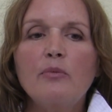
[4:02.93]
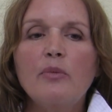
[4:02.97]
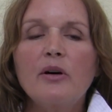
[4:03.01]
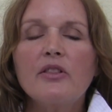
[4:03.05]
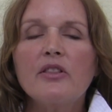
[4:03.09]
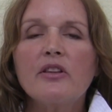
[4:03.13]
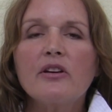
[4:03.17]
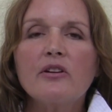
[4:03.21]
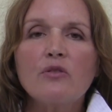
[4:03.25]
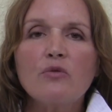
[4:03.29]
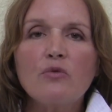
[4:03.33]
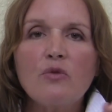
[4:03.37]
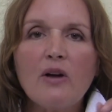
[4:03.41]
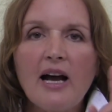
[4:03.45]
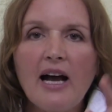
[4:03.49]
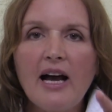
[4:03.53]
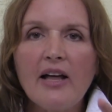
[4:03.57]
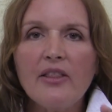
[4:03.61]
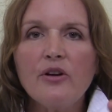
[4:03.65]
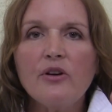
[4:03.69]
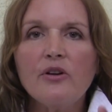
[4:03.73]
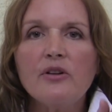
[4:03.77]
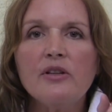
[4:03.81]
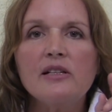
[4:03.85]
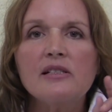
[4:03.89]
but they're
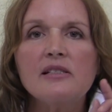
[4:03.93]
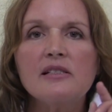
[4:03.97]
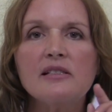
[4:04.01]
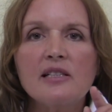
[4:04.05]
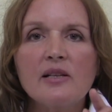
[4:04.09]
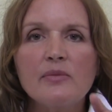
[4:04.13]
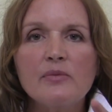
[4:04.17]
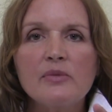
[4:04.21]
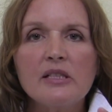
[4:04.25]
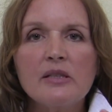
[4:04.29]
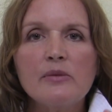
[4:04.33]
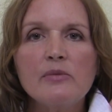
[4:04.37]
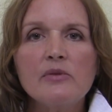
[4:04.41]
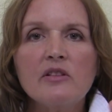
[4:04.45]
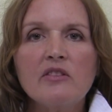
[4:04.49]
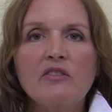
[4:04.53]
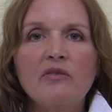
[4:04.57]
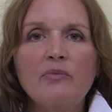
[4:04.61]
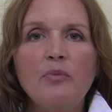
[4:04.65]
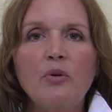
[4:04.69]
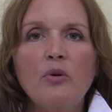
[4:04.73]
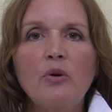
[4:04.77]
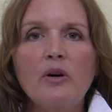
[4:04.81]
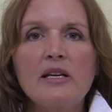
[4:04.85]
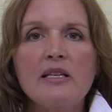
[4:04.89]
rather the symptoms
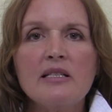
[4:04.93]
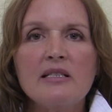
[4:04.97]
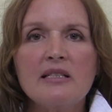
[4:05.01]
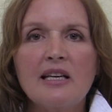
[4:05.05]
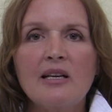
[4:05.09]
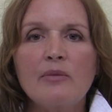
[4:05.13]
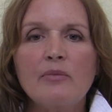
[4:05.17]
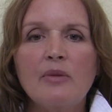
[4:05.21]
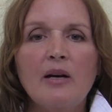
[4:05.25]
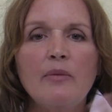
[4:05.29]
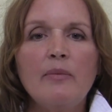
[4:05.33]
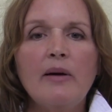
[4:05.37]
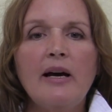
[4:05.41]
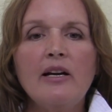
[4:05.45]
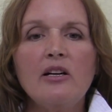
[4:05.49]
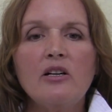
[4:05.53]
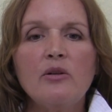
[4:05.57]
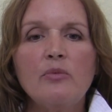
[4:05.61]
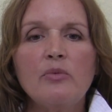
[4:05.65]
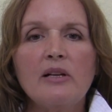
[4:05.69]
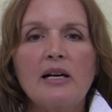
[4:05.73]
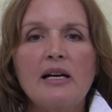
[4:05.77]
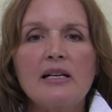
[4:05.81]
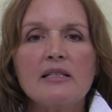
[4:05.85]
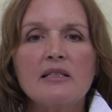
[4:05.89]
of poisoning by
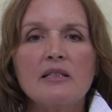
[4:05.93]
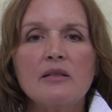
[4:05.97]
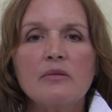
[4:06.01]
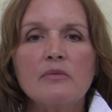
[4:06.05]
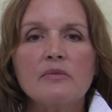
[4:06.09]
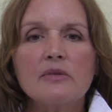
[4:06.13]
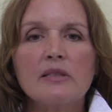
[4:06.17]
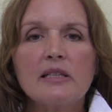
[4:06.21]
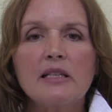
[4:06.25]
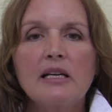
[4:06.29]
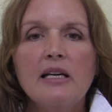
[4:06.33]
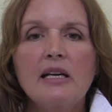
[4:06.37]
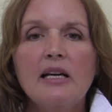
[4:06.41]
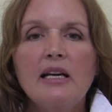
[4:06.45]
mycoplasms.